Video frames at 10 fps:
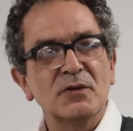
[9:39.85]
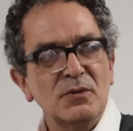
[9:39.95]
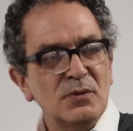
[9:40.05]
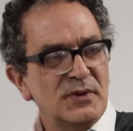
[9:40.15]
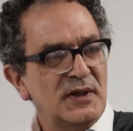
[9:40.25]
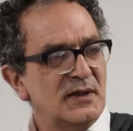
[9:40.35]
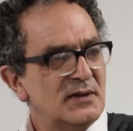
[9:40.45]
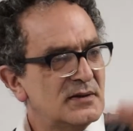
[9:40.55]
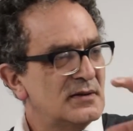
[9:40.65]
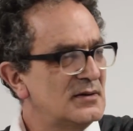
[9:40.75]
all
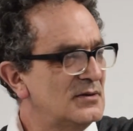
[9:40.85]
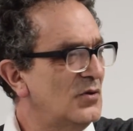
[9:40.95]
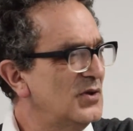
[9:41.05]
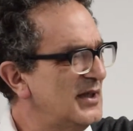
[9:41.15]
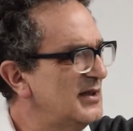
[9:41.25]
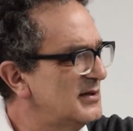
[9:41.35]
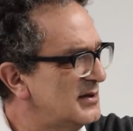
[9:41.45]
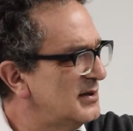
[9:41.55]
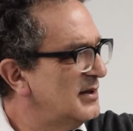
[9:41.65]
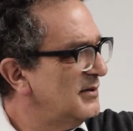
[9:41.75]
these donkeys